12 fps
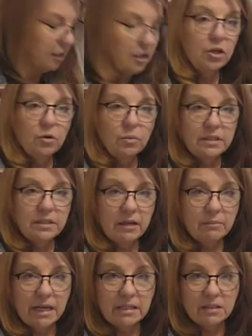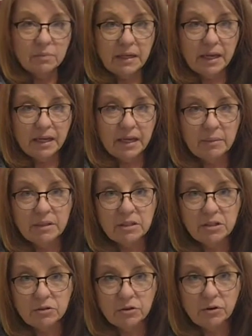know, one time last week I came in to
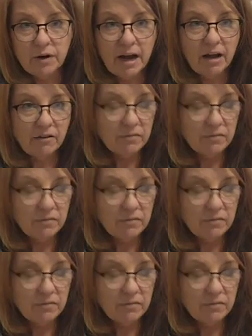do a craft